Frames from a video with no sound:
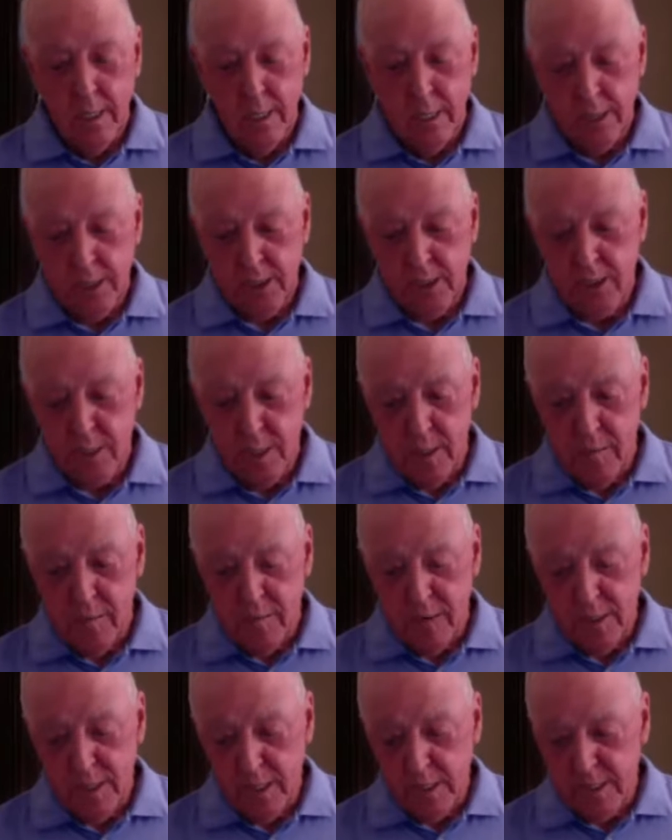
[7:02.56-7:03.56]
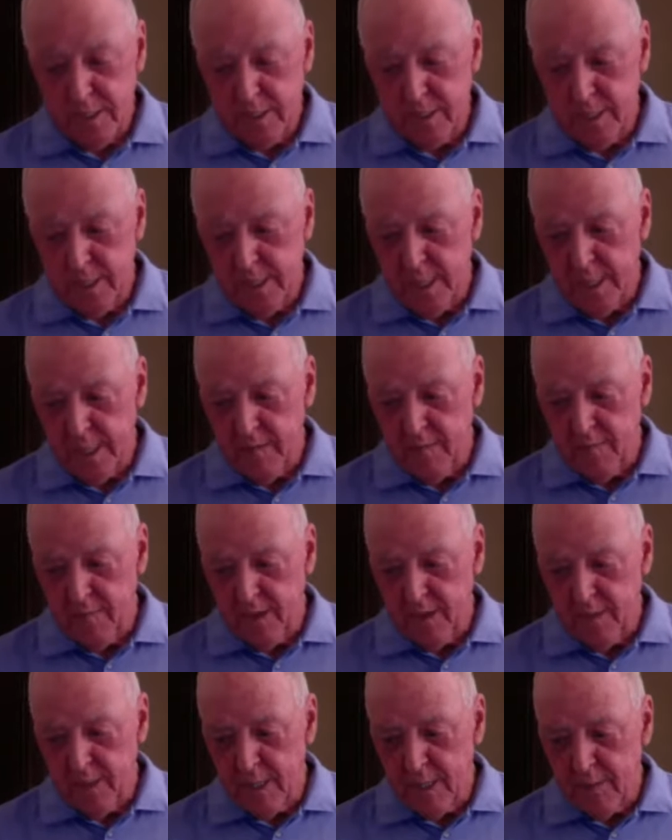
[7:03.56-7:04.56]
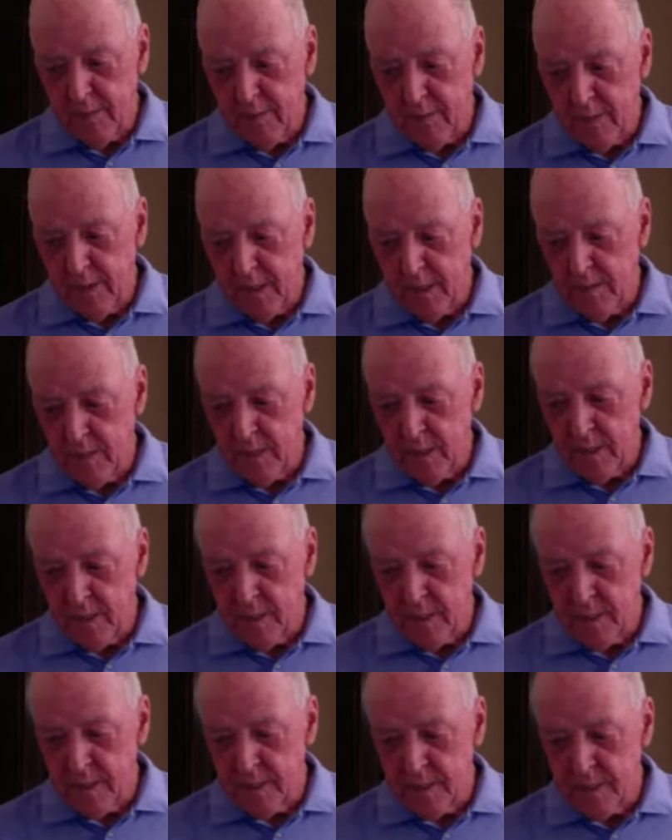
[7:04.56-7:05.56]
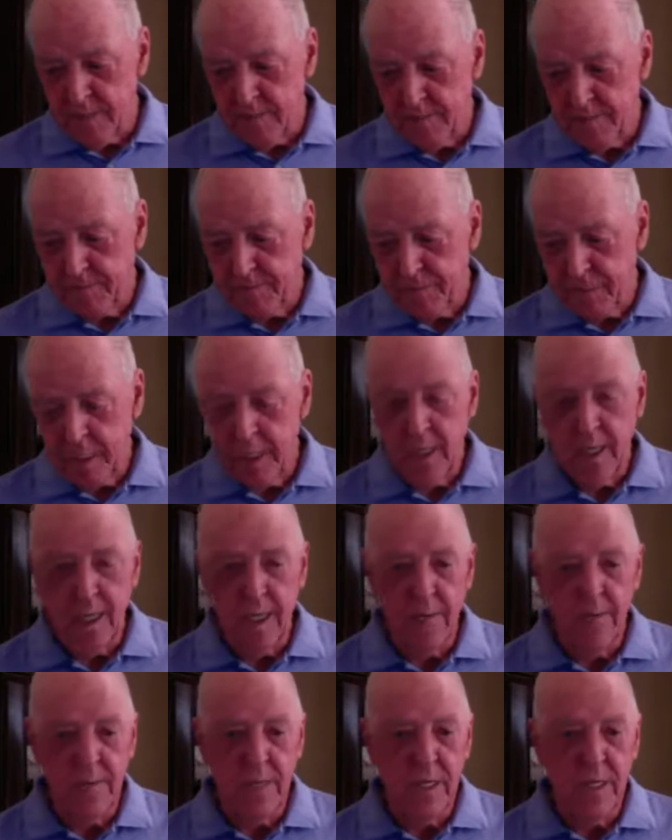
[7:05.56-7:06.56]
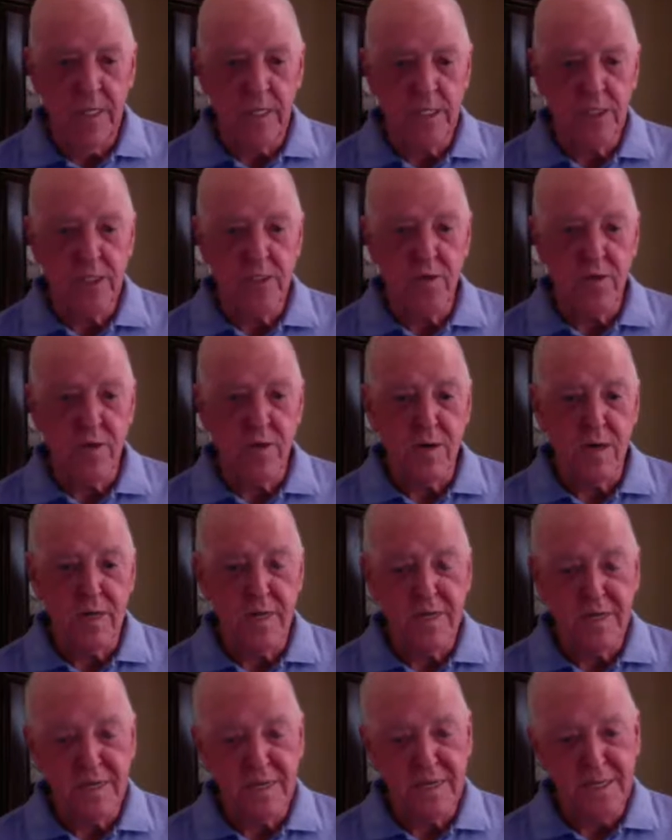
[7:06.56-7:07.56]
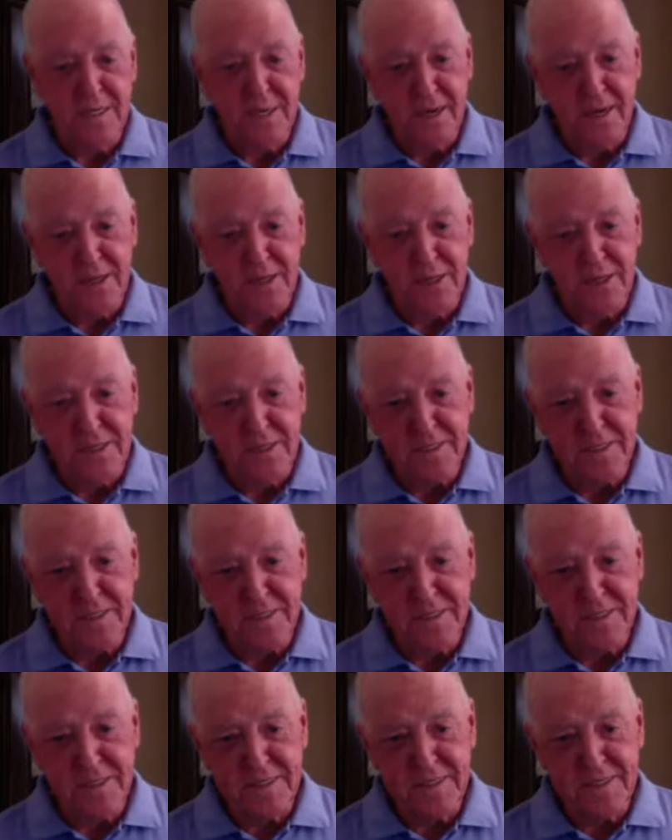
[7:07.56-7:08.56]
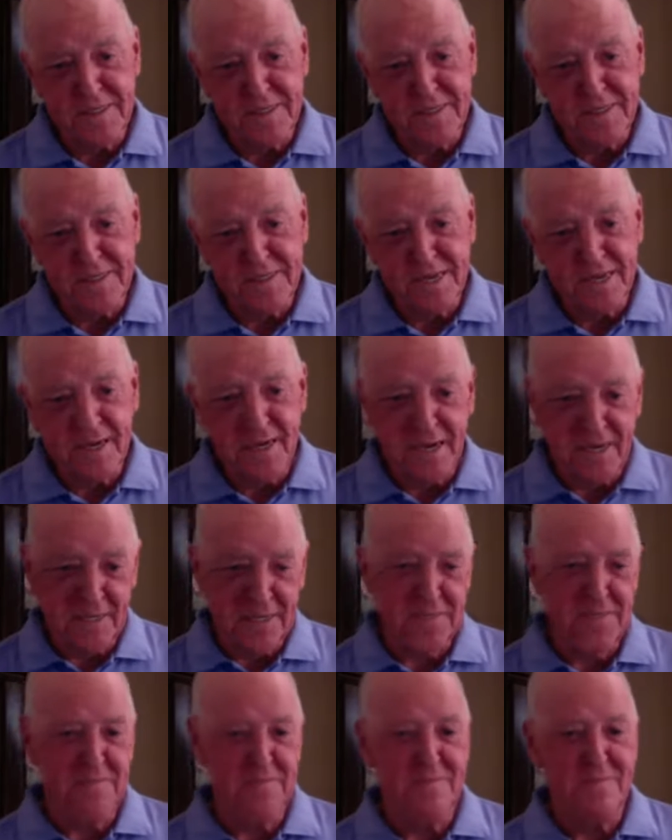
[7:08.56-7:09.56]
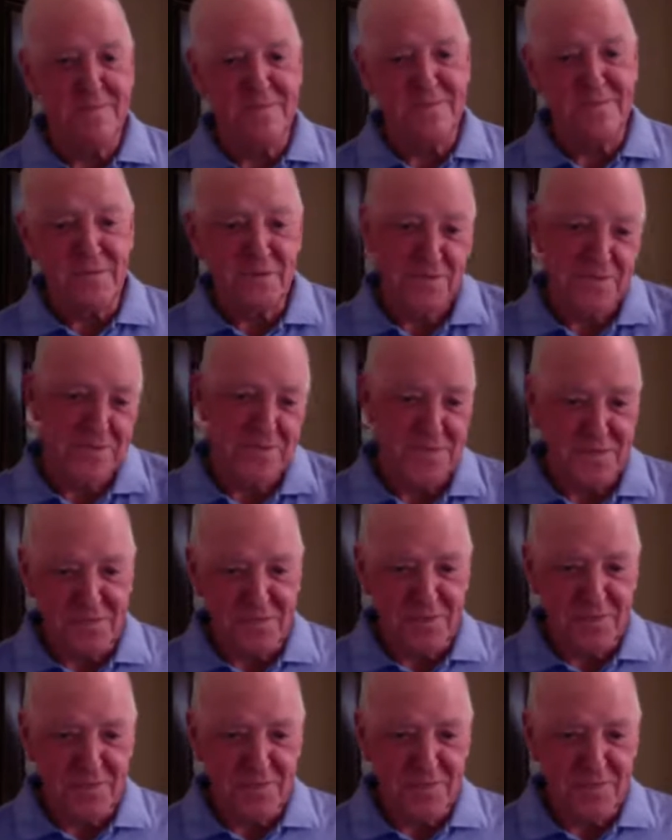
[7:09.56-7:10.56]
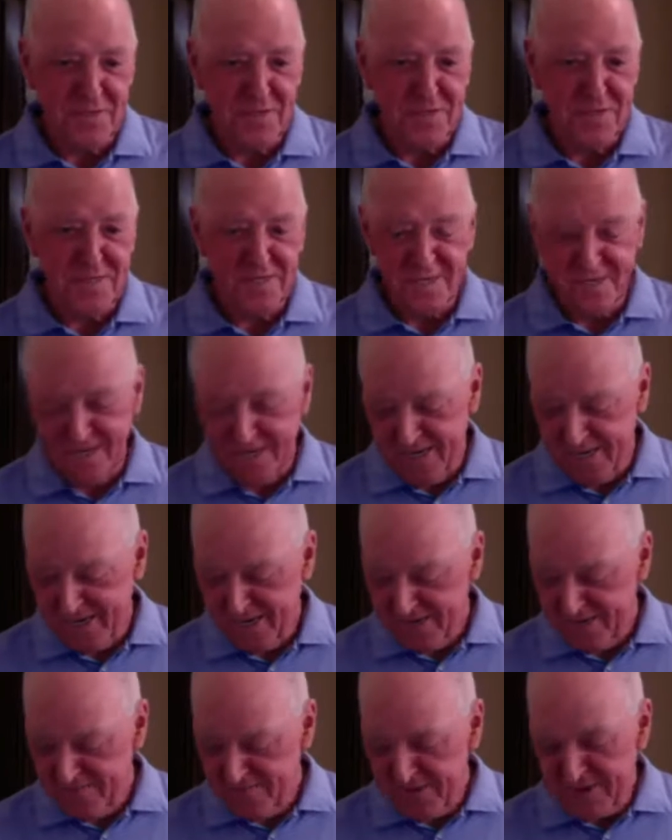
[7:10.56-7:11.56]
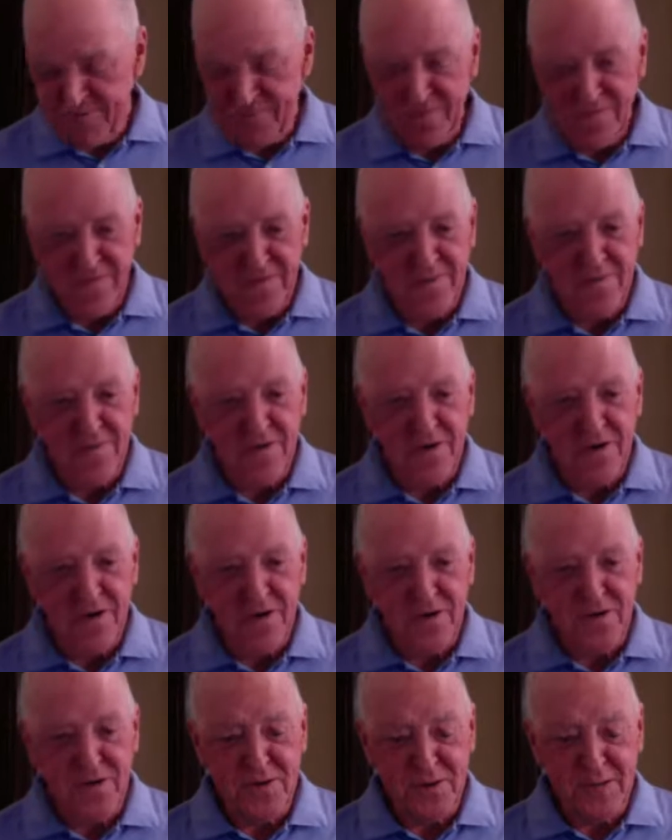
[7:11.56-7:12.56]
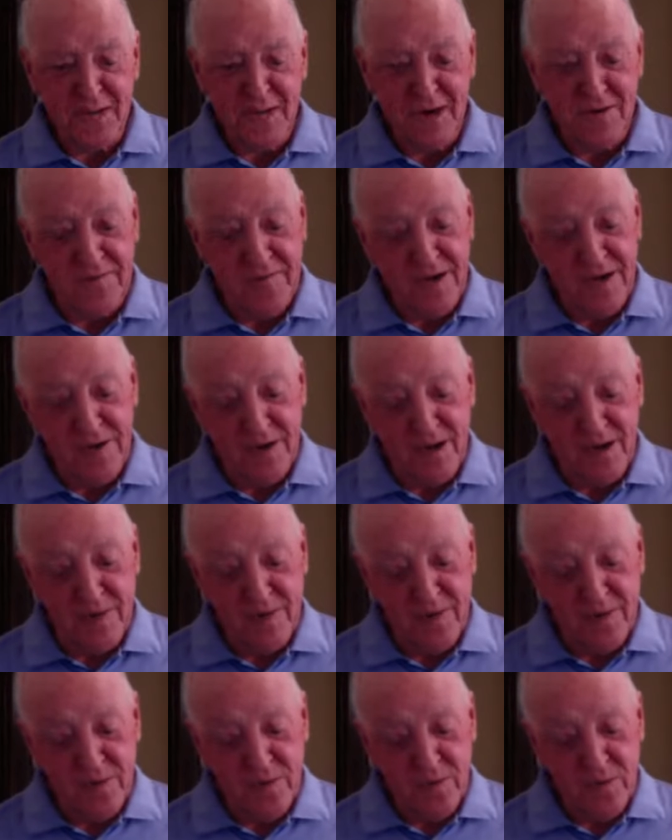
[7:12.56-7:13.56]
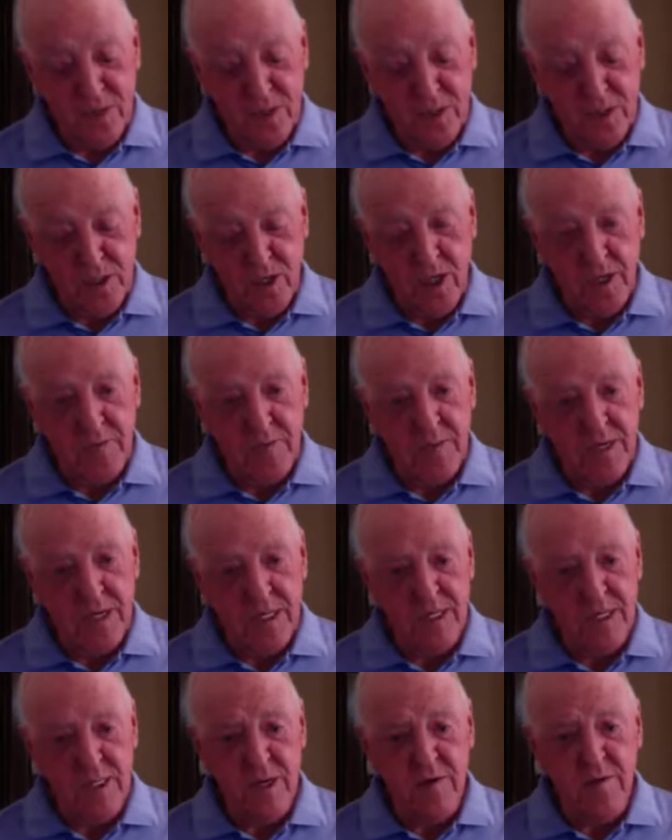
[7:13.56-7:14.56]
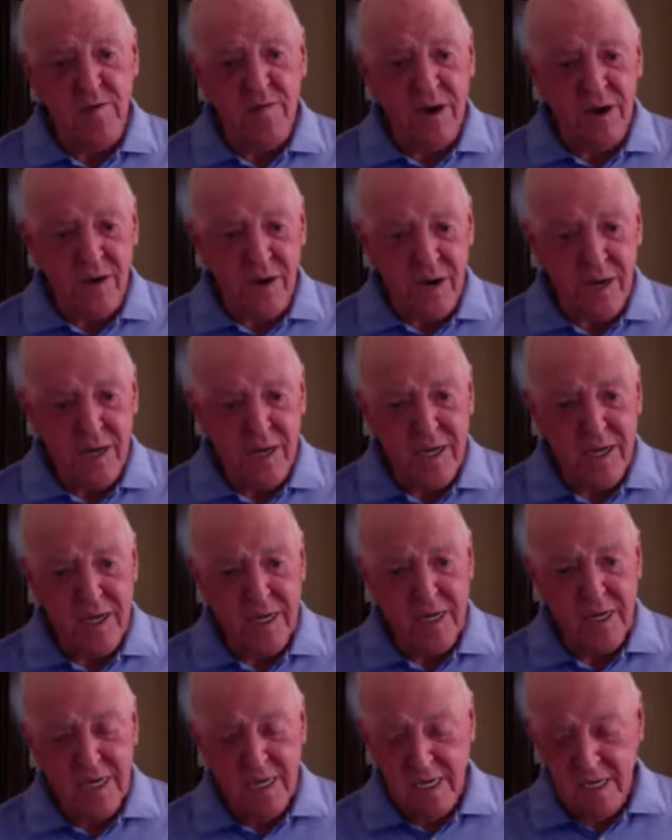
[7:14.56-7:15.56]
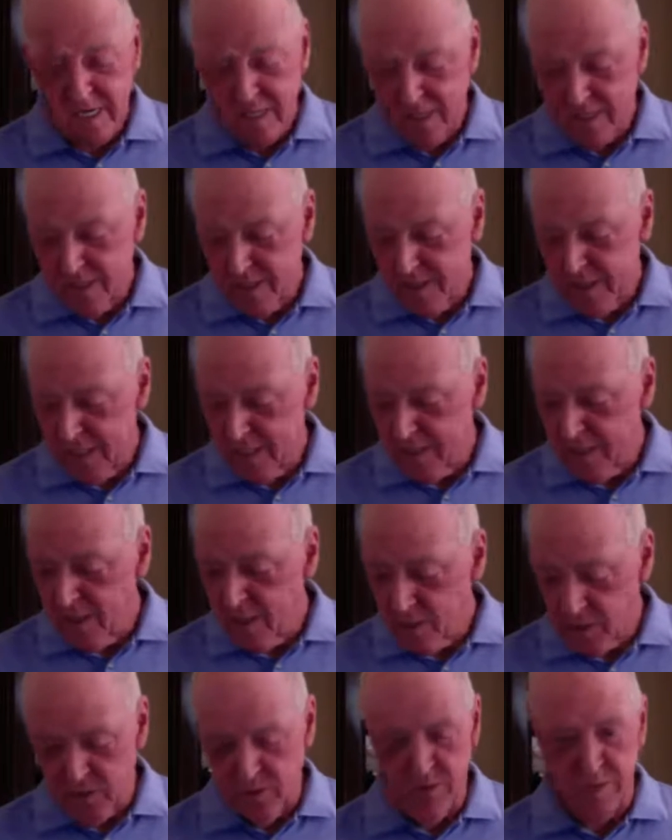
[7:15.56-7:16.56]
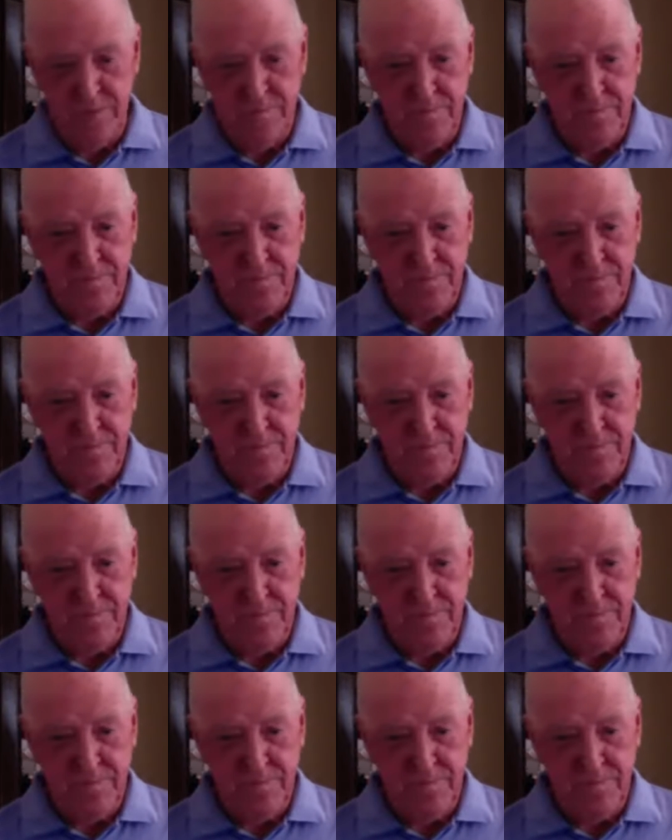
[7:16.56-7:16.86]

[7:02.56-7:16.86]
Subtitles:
history of Lees and found out that the name Lees means strong, intelligent, and handsome, which, as you can imagine, made me feel very good. And then I found out that the word John means not very, so that's not good.